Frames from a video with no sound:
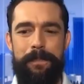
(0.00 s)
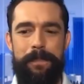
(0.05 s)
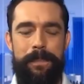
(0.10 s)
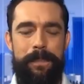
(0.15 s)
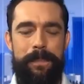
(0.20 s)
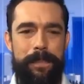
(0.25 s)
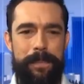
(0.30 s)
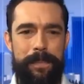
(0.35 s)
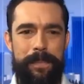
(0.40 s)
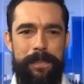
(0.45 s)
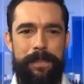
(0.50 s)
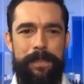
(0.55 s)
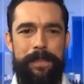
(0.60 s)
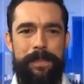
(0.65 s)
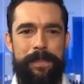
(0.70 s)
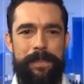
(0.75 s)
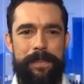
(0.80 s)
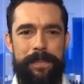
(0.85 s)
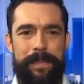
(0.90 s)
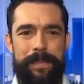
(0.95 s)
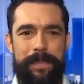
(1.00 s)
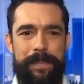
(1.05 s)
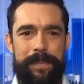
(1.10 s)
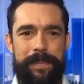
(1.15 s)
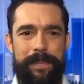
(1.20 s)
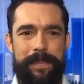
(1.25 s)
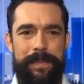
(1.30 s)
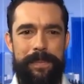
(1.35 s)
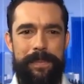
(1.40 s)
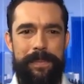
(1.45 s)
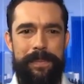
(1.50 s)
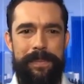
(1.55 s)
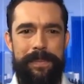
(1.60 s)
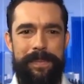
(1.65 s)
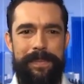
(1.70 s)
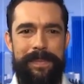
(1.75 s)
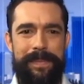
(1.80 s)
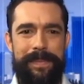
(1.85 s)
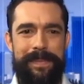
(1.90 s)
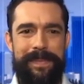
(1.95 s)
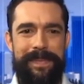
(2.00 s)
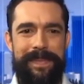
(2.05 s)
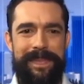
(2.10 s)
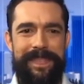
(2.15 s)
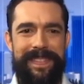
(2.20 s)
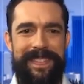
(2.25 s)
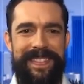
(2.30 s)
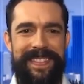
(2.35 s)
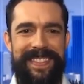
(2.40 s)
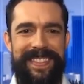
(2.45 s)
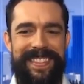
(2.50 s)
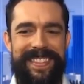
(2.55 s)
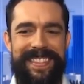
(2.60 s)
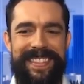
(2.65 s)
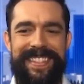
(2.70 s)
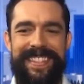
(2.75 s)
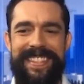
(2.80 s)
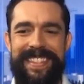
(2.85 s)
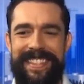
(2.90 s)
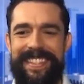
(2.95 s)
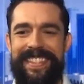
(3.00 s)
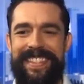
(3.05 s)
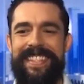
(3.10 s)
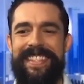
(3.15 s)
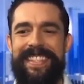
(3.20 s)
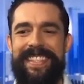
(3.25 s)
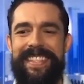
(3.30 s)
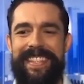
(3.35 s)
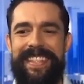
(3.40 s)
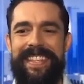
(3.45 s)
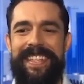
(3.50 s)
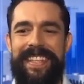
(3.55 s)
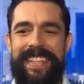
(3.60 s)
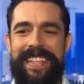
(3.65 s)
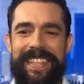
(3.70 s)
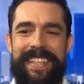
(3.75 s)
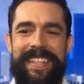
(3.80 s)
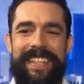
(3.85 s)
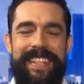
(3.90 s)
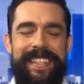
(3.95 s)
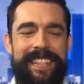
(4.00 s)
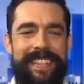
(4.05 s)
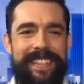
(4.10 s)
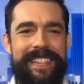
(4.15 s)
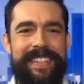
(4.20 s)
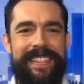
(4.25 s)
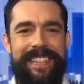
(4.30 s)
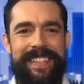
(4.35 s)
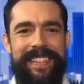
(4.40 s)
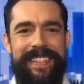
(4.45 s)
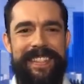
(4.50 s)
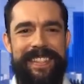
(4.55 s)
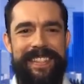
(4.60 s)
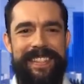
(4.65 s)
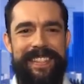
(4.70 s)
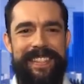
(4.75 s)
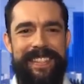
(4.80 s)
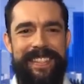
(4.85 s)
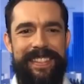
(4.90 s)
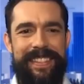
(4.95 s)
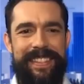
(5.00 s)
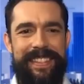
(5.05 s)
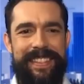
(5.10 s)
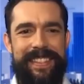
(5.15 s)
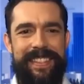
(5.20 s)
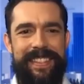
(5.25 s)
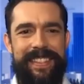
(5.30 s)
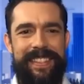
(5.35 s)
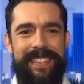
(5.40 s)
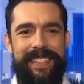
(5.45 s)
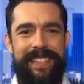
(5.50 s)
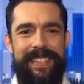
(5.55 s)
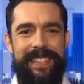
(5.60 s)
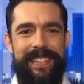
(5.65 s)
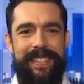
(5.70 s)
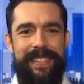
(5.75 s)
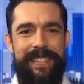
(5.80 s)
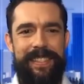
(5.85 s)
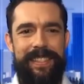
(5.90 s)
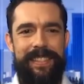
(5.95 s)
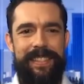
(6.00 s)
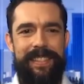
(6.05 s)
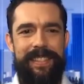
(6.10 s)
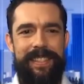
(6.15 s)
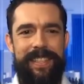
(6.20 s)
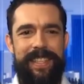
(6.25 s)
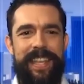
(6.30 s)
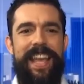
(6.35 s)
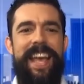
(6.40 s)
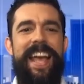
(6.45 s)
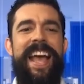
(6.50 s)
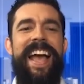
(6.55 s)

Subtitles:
(silent)